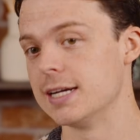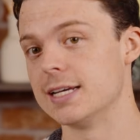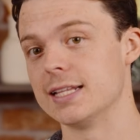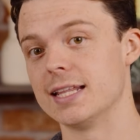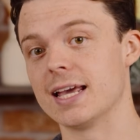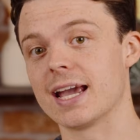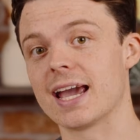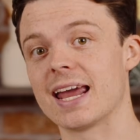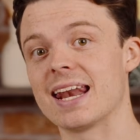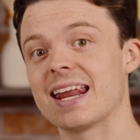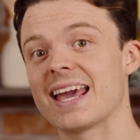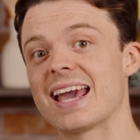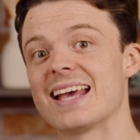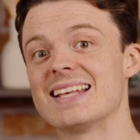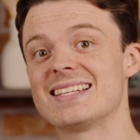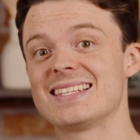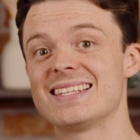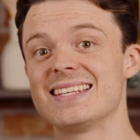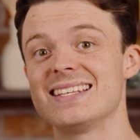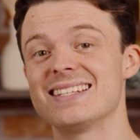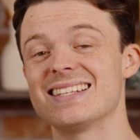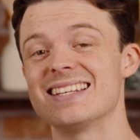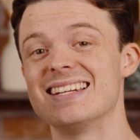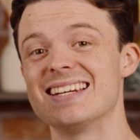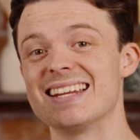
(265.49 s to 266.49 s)
they're going to get
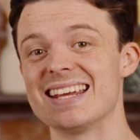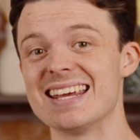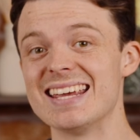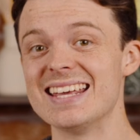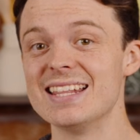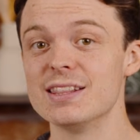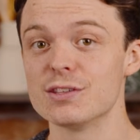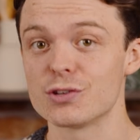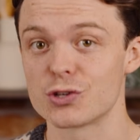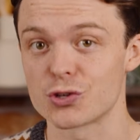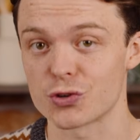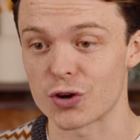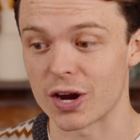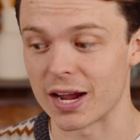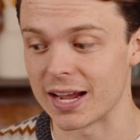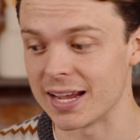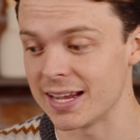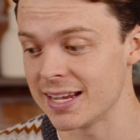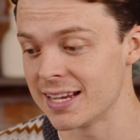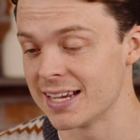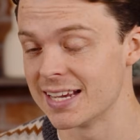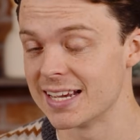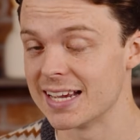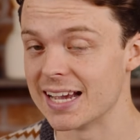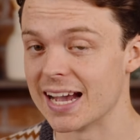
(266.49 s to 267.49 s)
seasoned in the
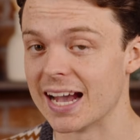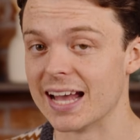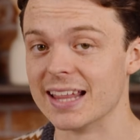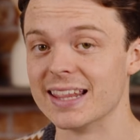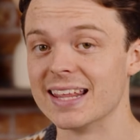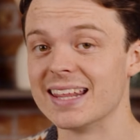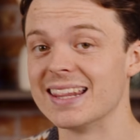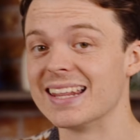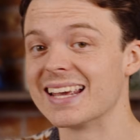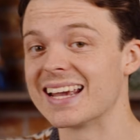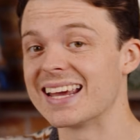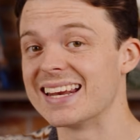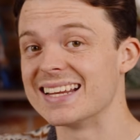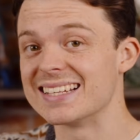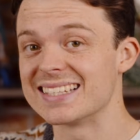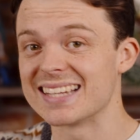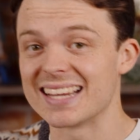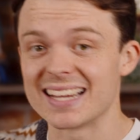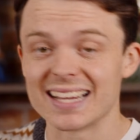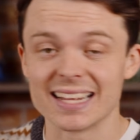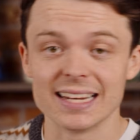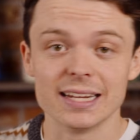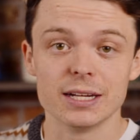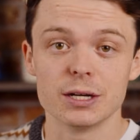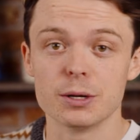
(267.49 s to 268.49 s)
tray, and then they're going to
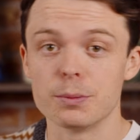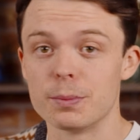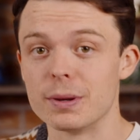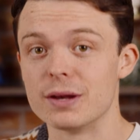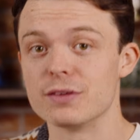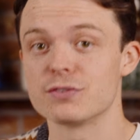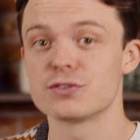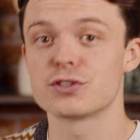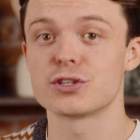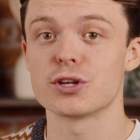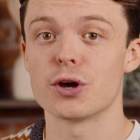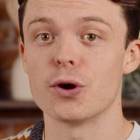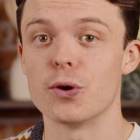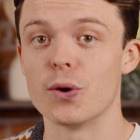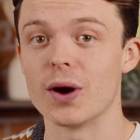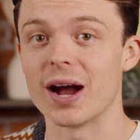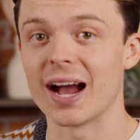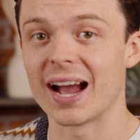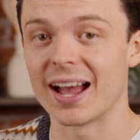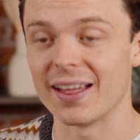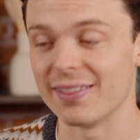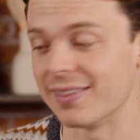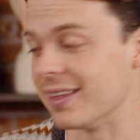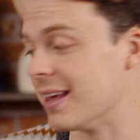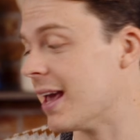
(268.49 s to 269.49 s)
take a little bit of salt
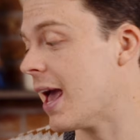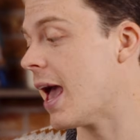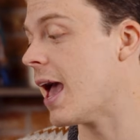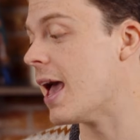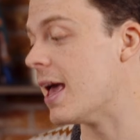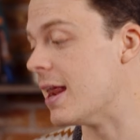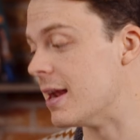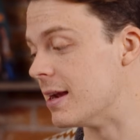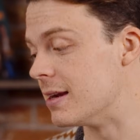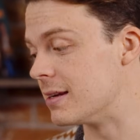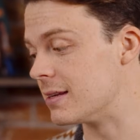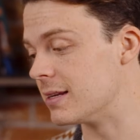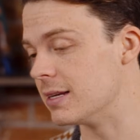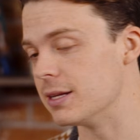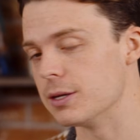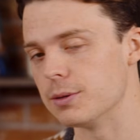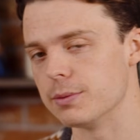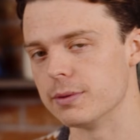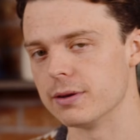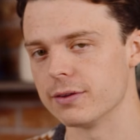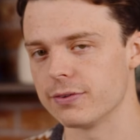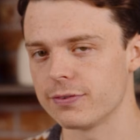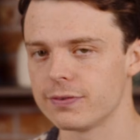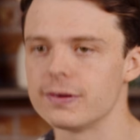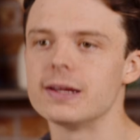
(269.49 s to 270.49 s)
at the end, a little
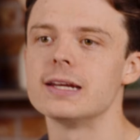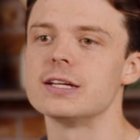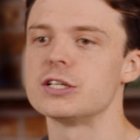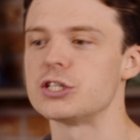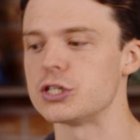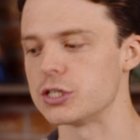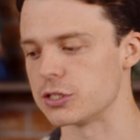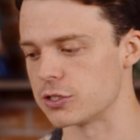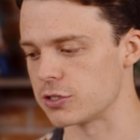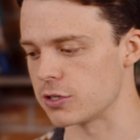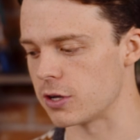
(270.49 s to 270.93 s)
bit of finishing